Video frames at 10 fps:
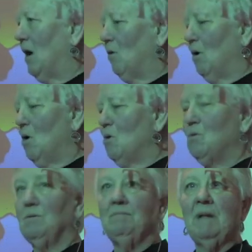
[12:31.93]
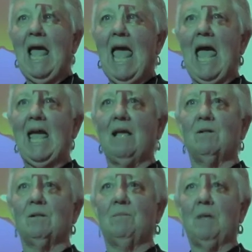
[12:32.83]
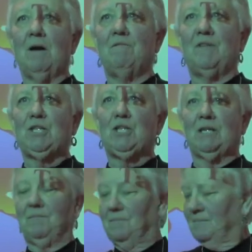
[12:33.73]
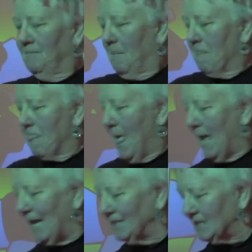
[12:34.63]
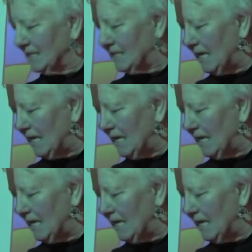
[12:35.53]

our own angle of vision. It's as